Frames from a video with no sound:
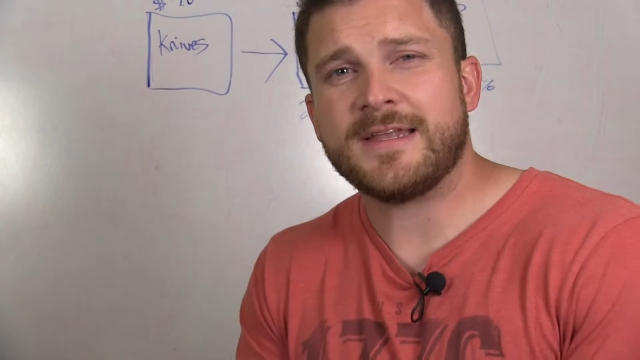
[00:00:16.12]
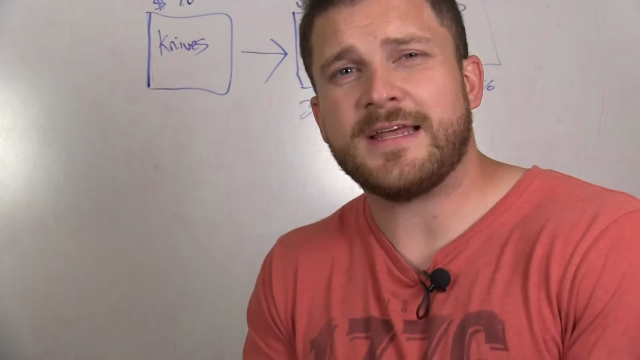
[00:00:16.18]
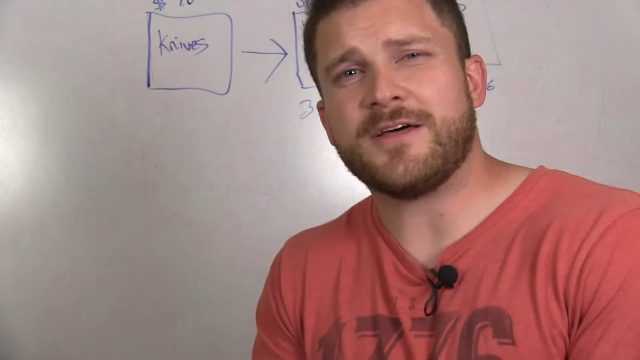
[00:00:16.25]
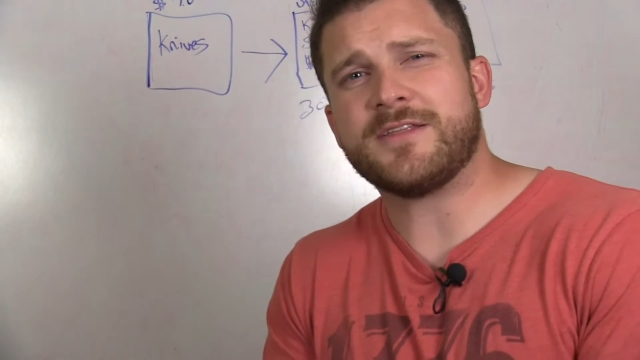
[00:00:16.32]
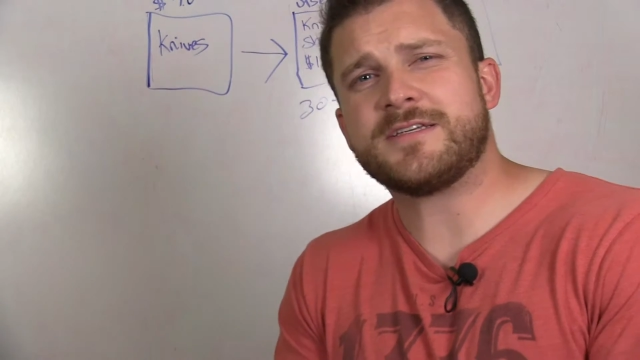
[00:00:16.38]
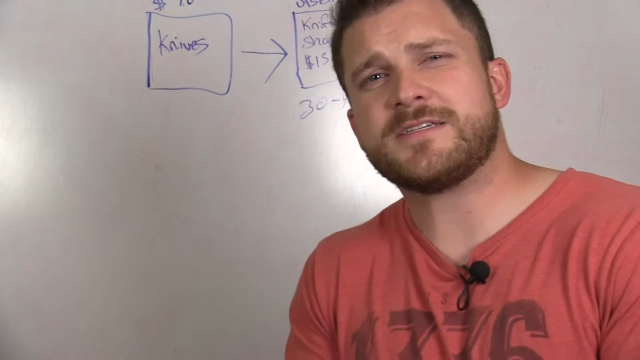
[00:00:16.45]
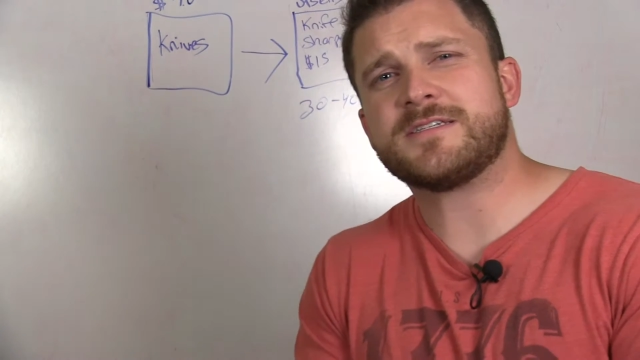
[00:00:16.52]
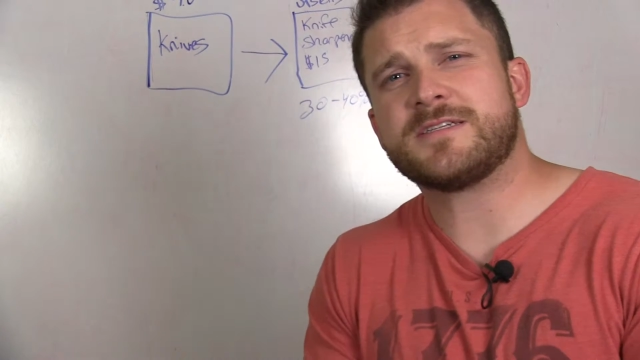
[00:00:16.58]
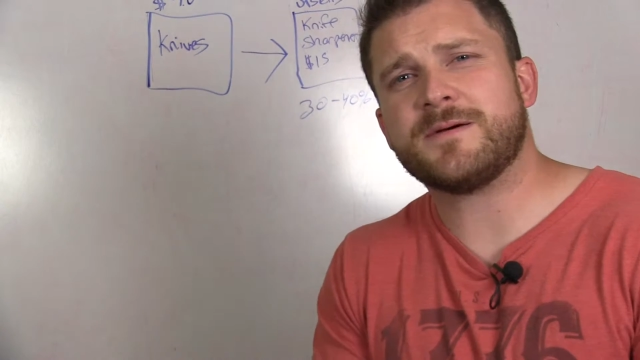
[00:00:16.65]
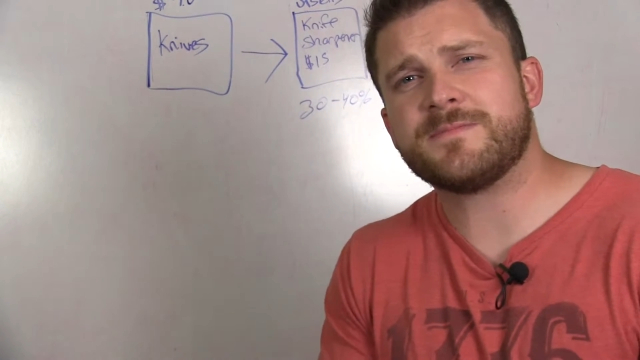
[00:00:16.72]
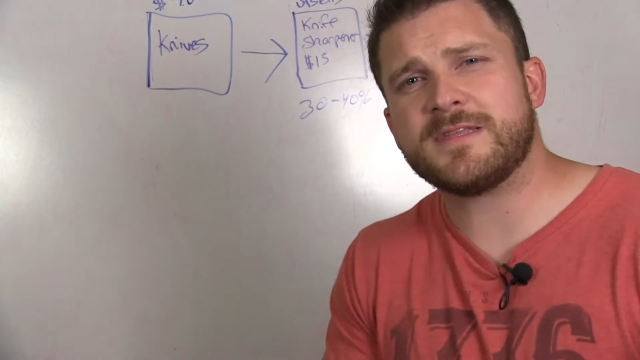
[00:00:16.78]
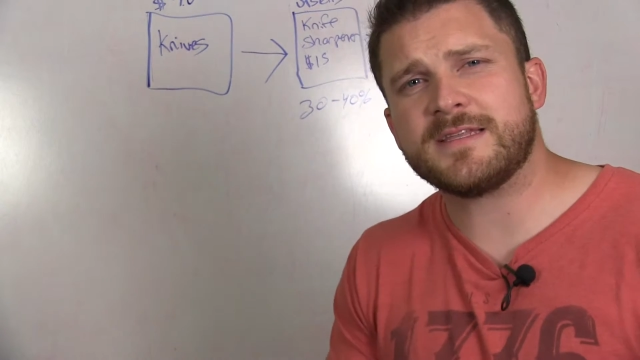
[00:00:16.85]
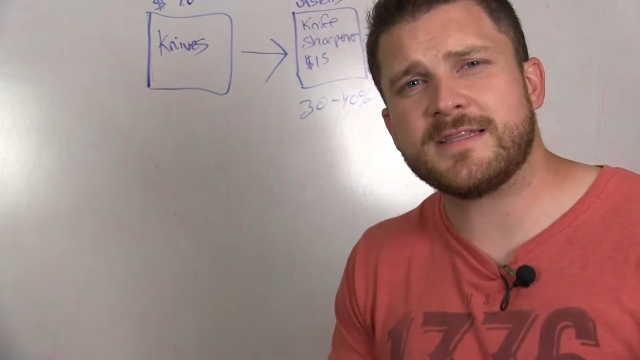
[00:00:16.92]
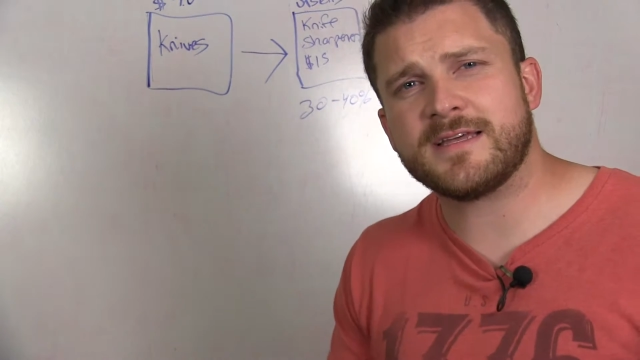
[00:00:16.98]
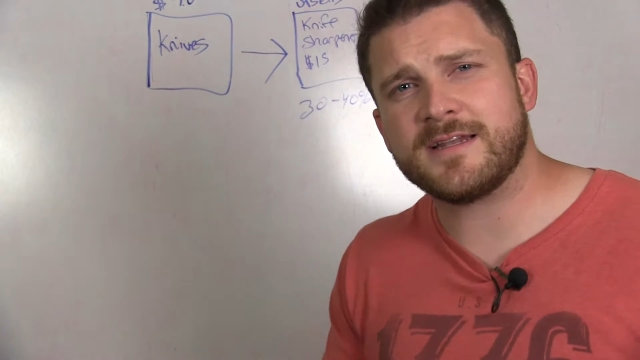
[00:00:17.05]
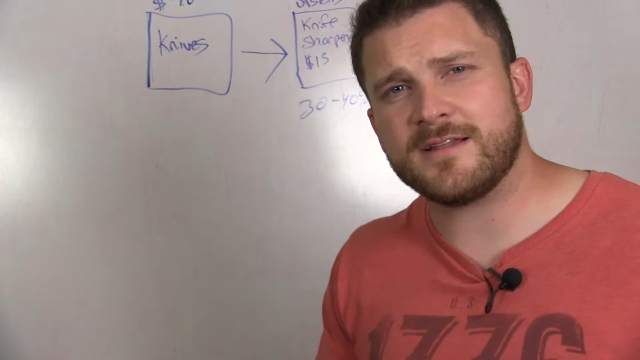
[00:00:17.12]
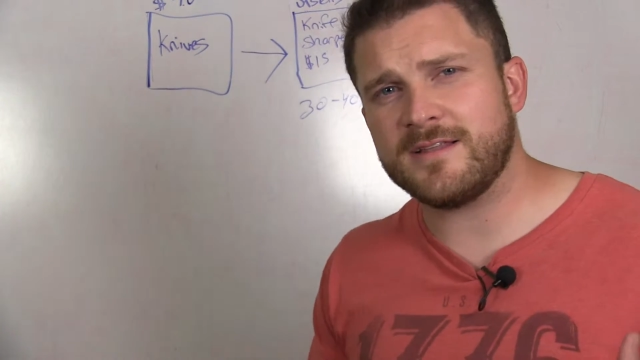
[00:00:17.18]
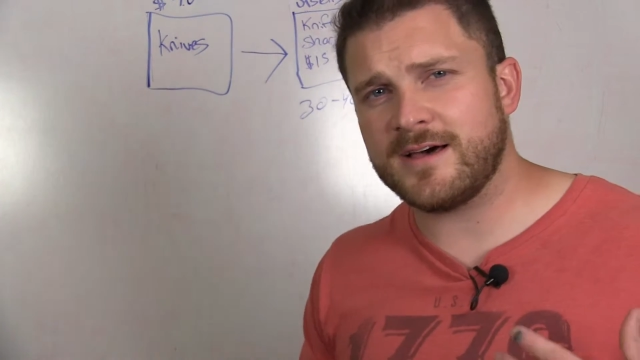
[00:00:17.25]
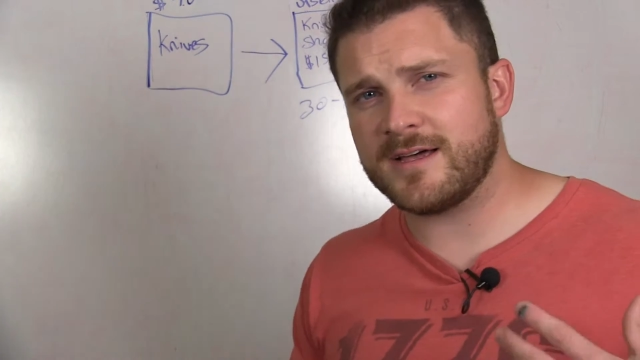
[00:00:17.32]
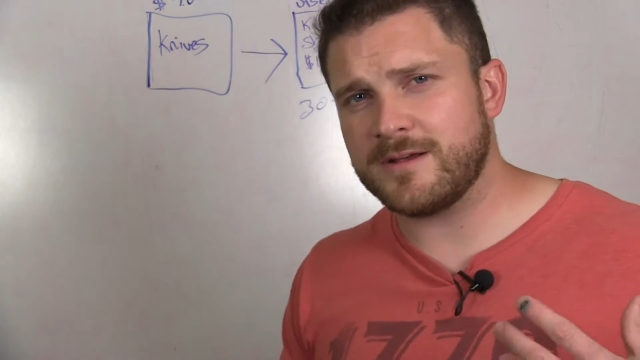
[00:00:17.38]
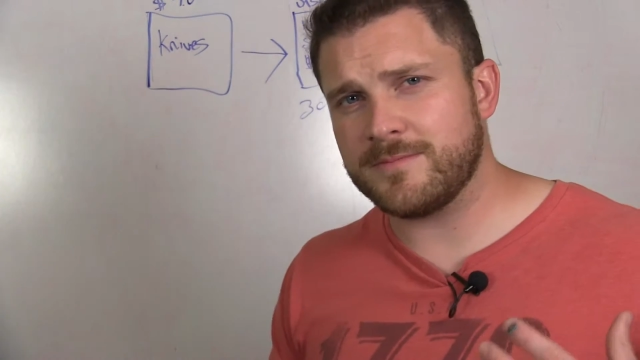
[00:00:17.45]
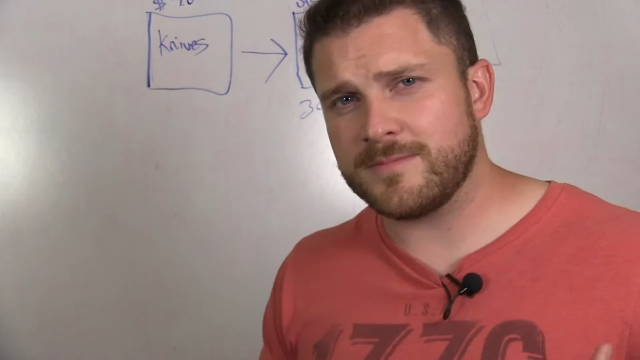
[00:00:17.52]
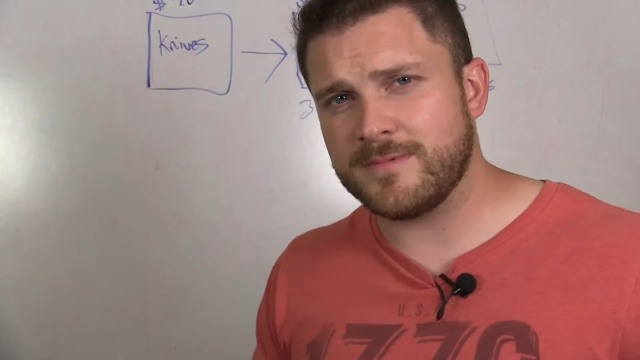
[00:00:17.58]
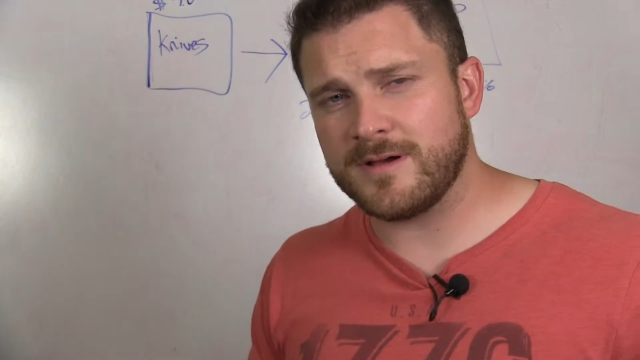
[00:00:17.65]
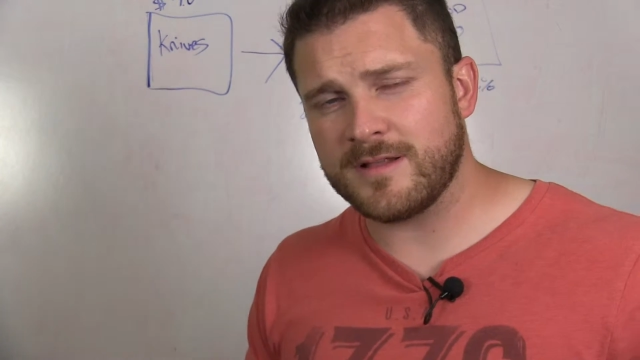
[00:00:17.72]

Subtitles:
Now, this is something that a lot